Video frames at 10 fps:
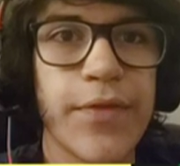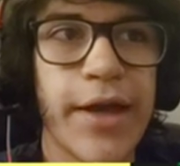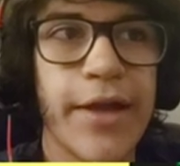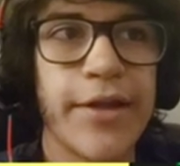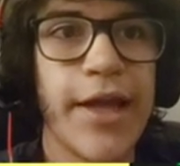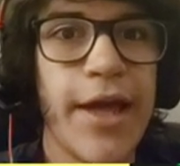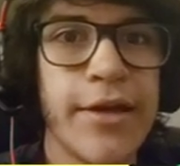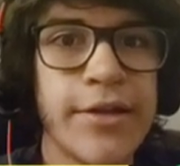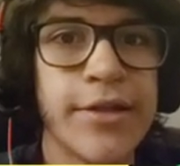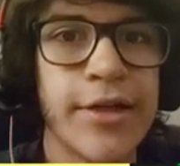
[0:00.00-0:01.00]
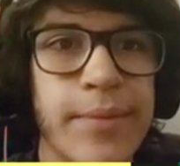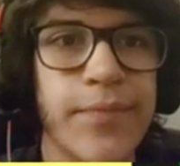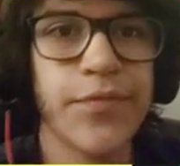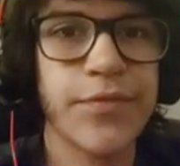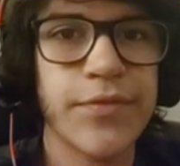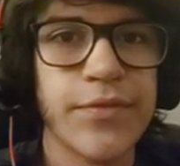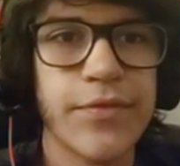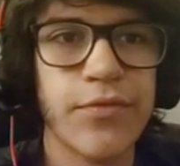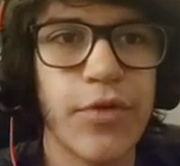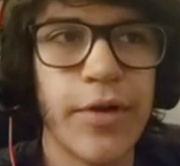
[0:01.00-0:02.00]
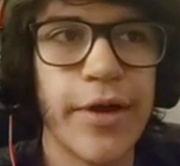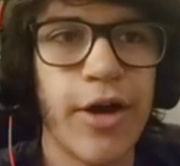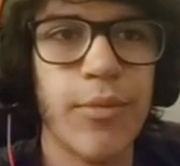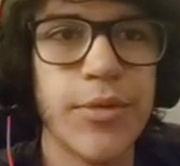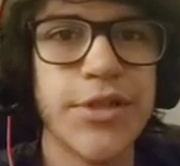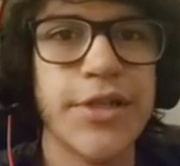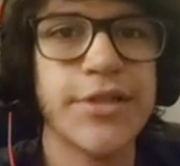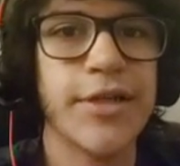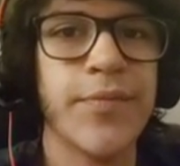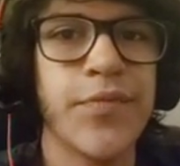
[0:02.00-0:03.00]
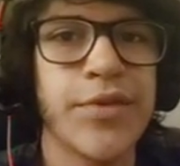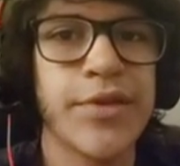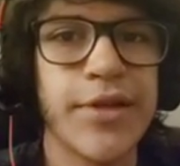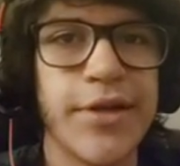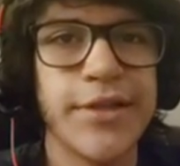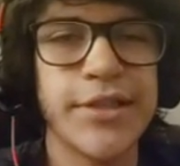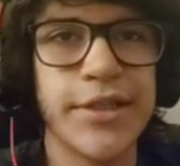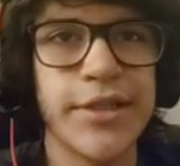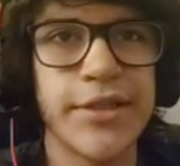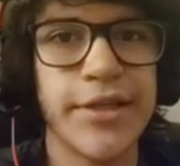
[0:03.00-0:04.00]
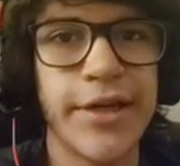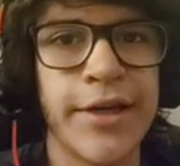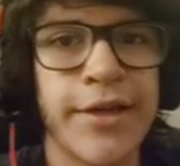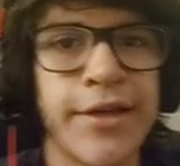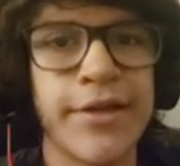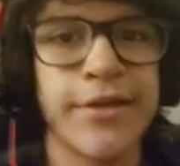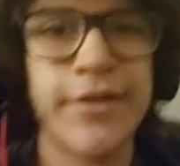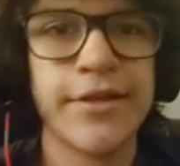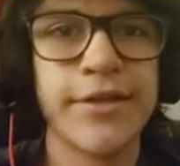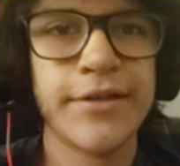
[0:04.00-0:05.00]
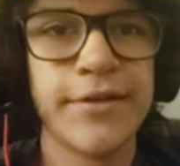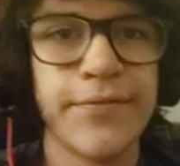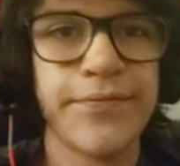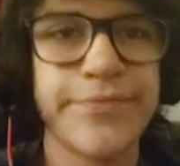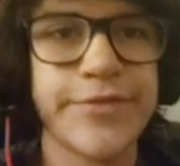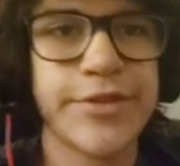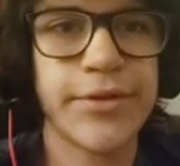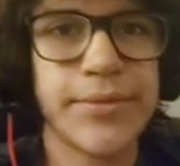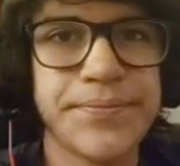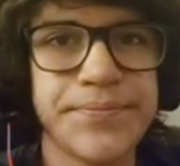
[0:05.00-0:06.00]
at like any time. Well, at almost any time. It's like, yeah. So